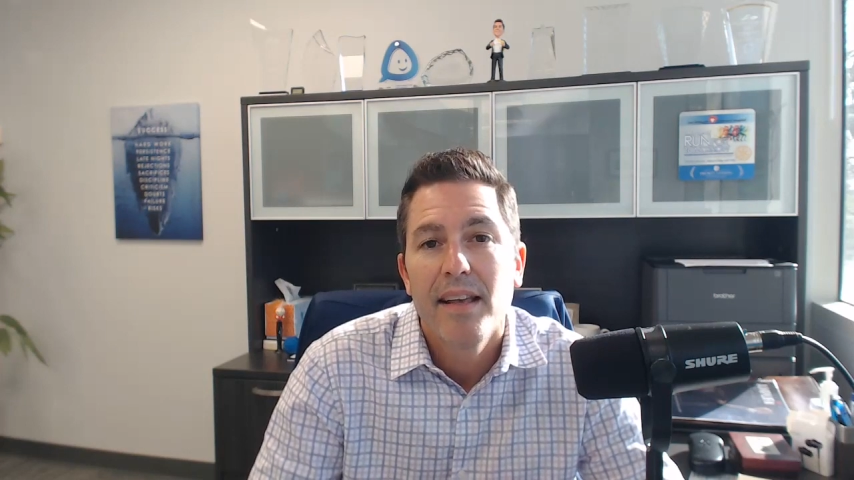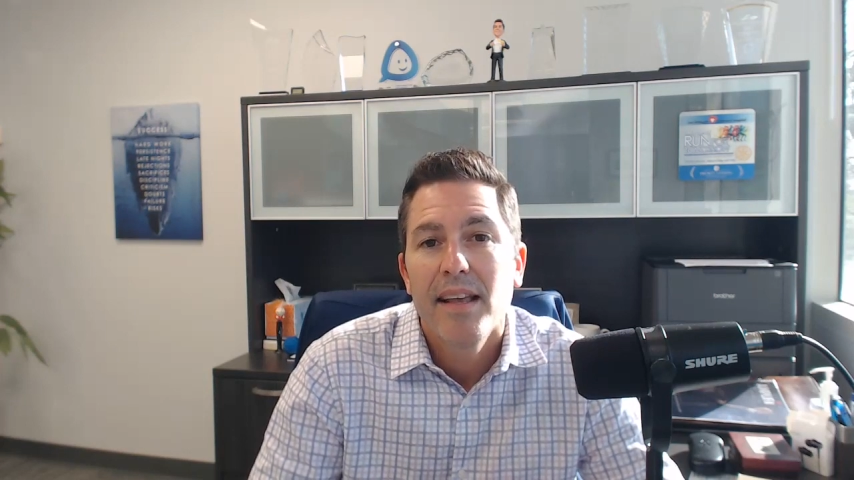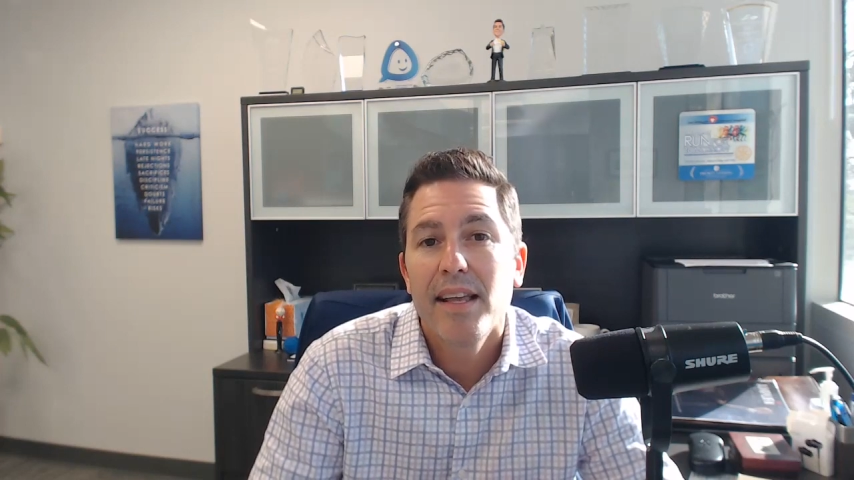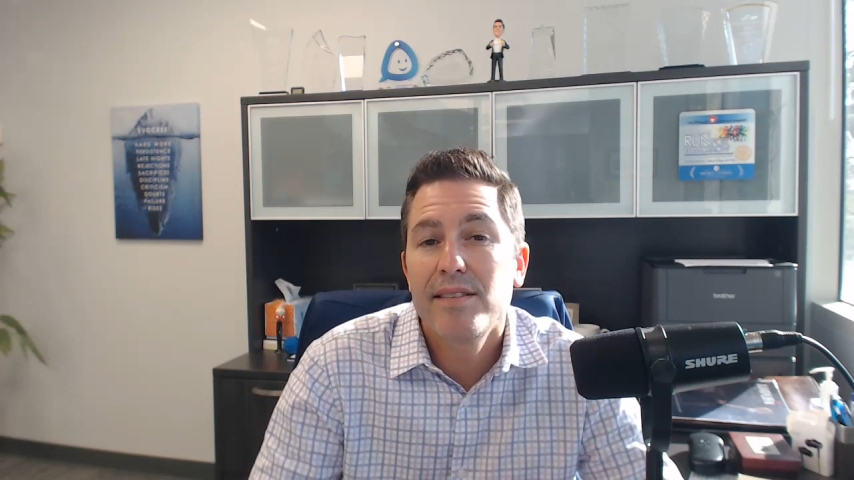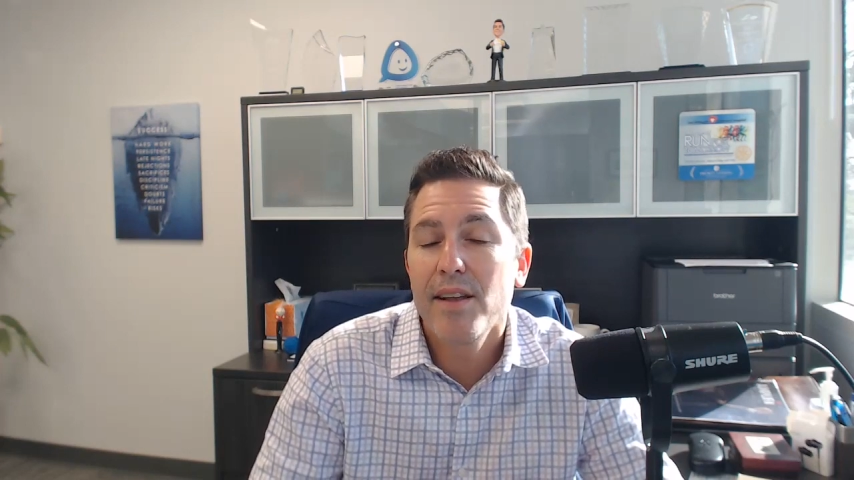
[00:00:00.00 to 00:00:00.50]

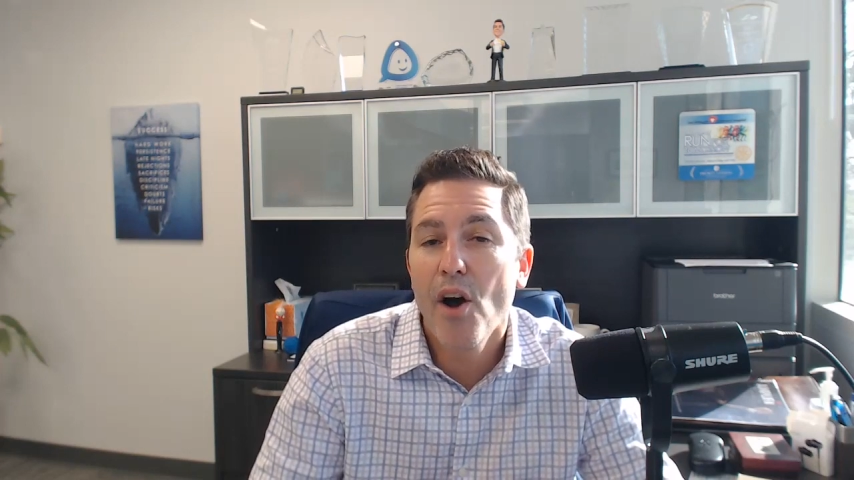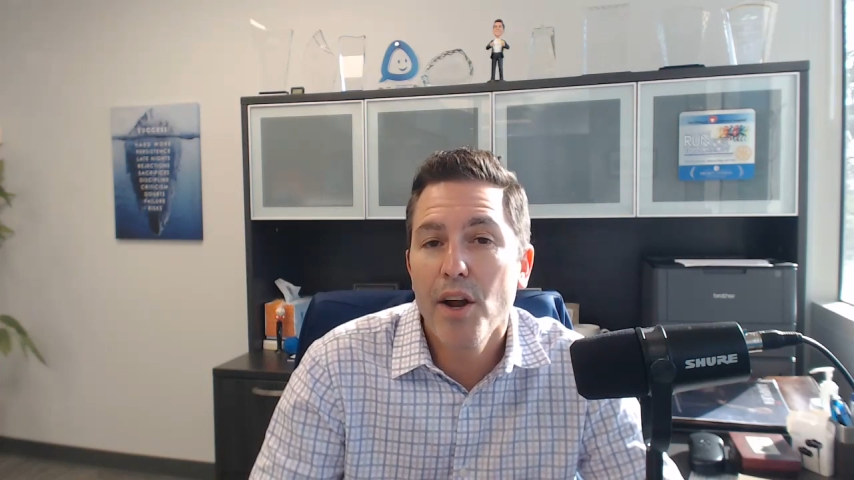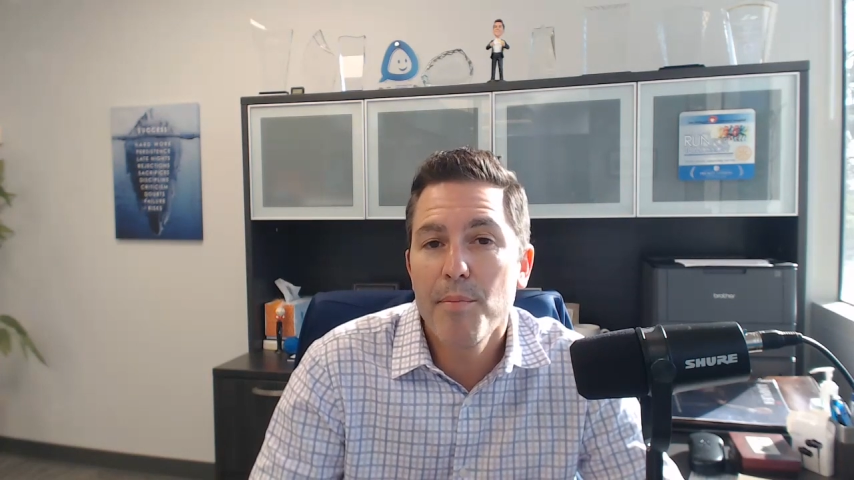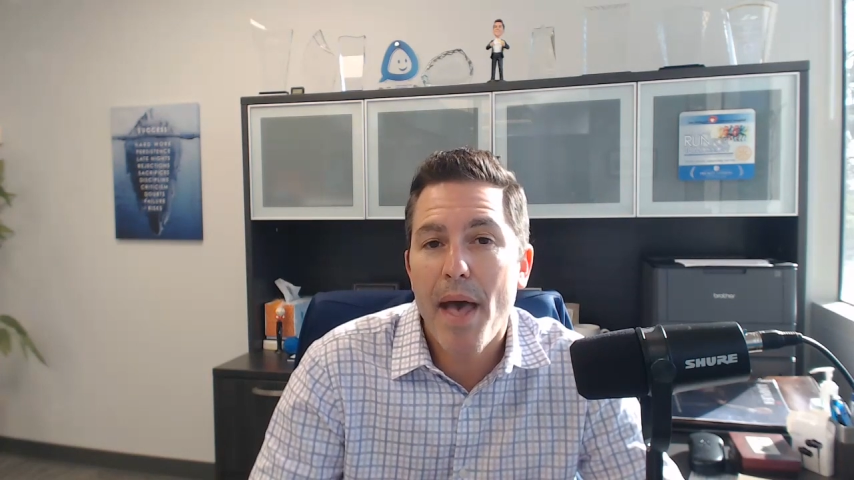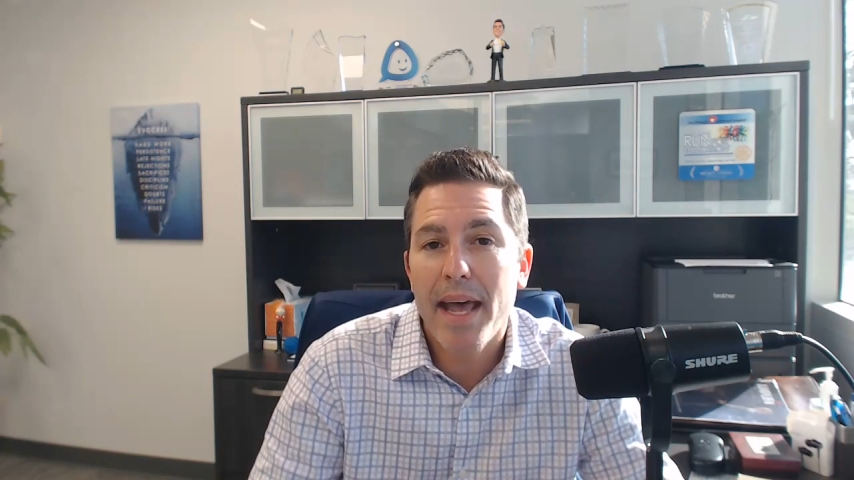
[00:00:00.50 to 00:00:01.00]
is the
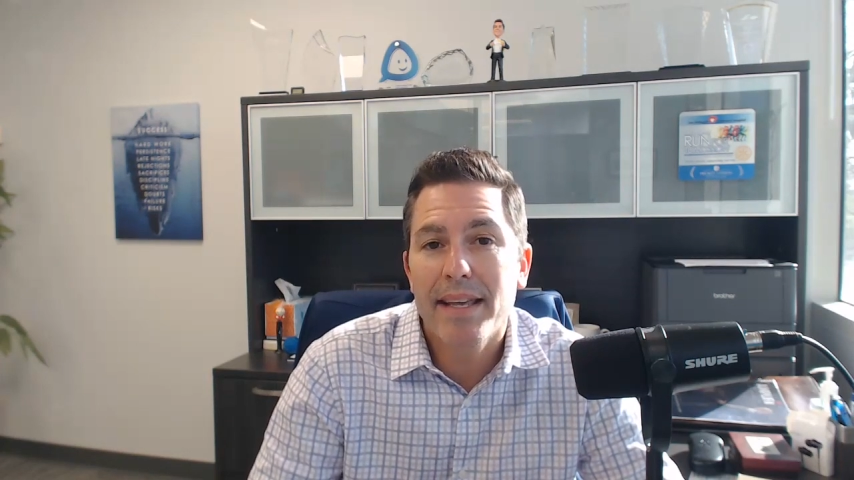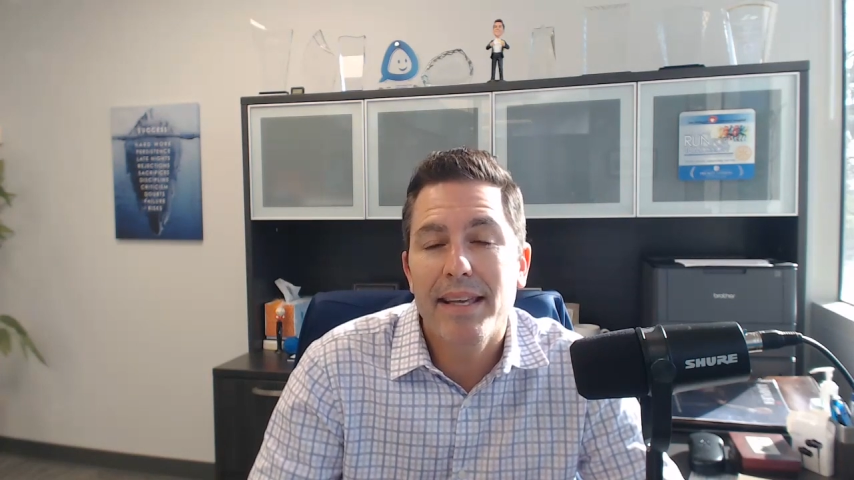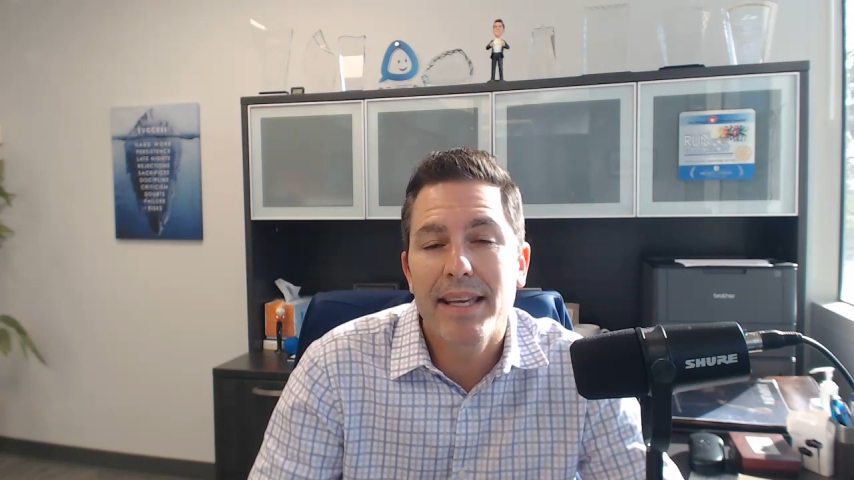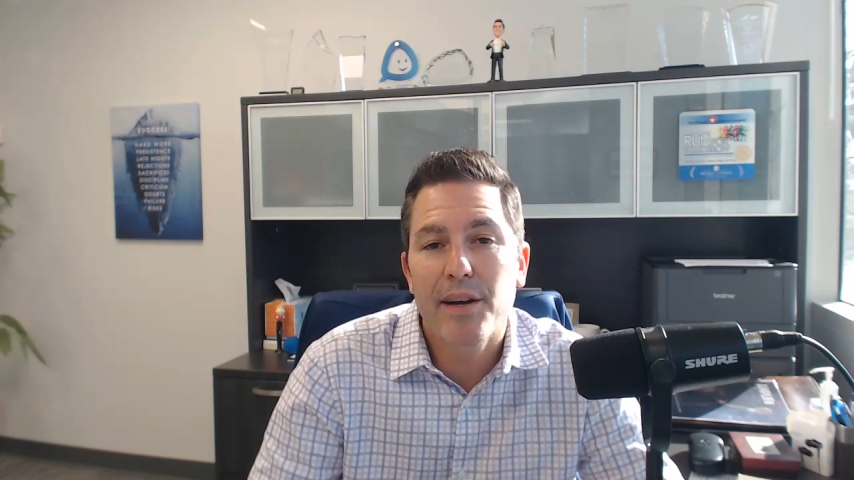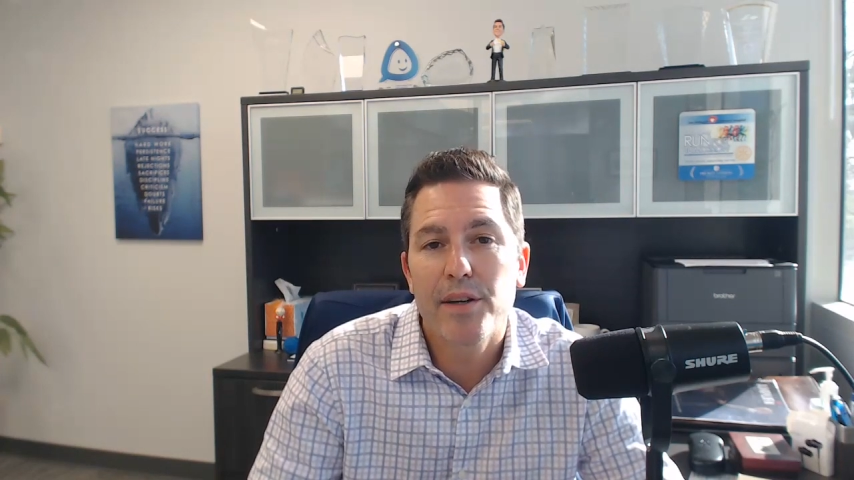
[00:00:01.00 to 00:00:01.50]
automatic
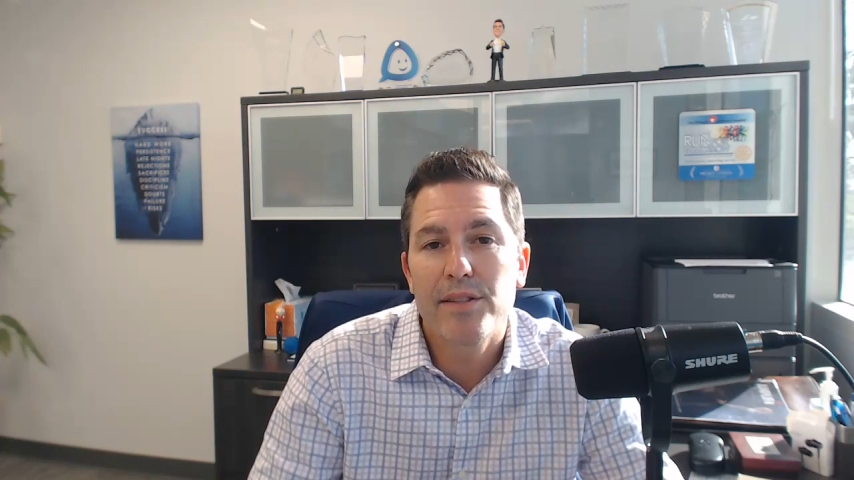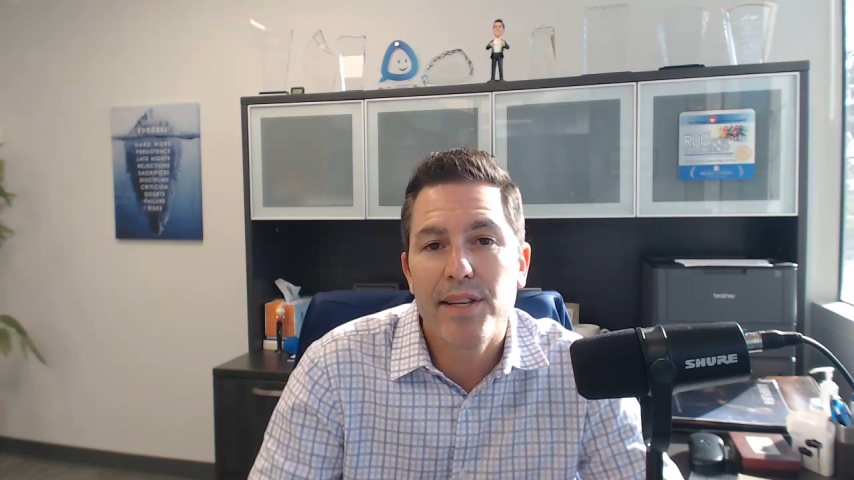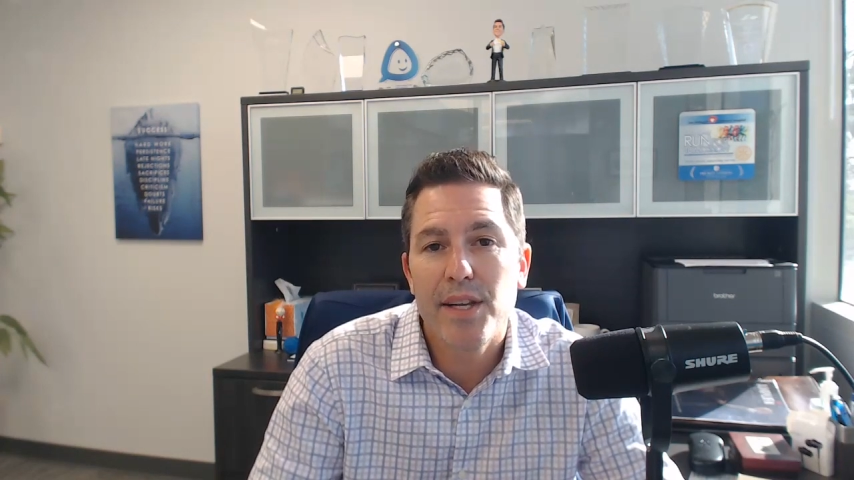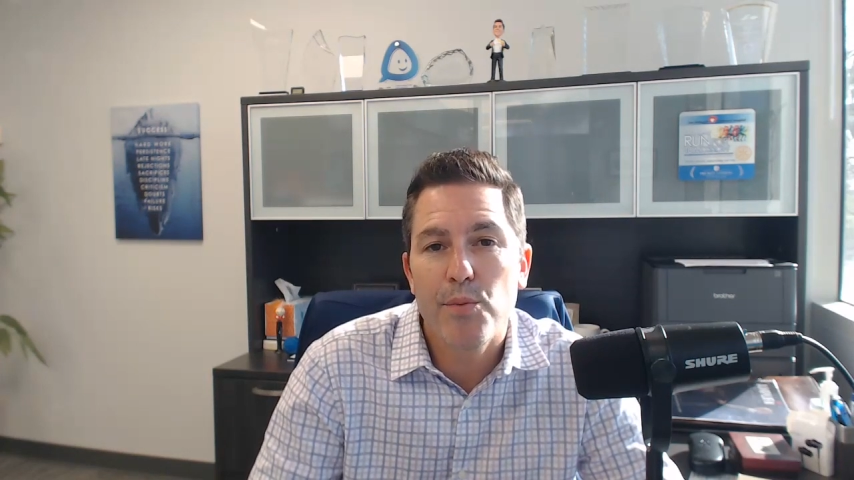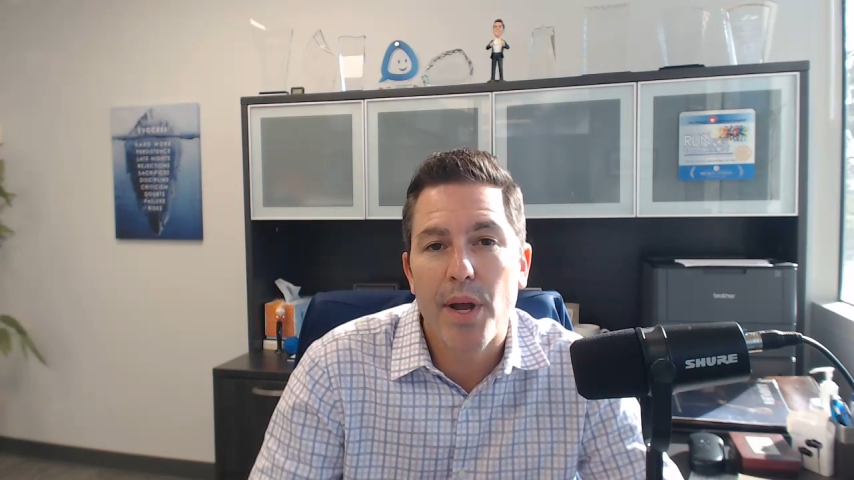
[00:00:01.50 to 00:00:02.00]
and guaranteed